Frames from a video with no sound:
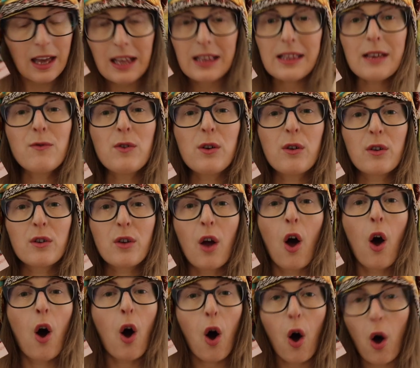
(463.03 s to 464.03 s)
As if you could
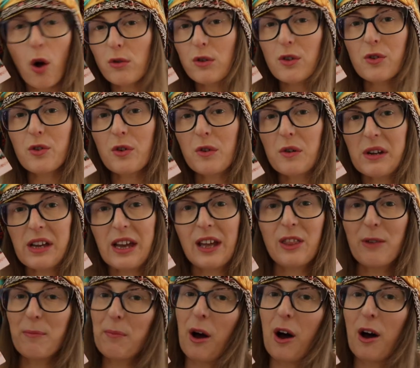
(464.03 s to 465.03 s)
hold a story
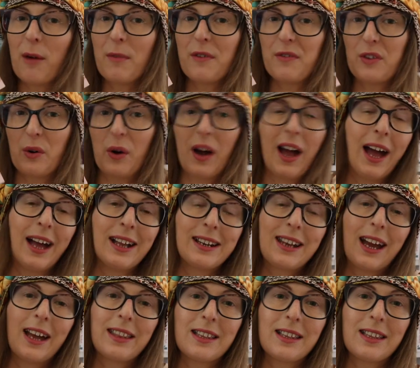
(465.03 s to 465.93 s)
in the palm of your hand,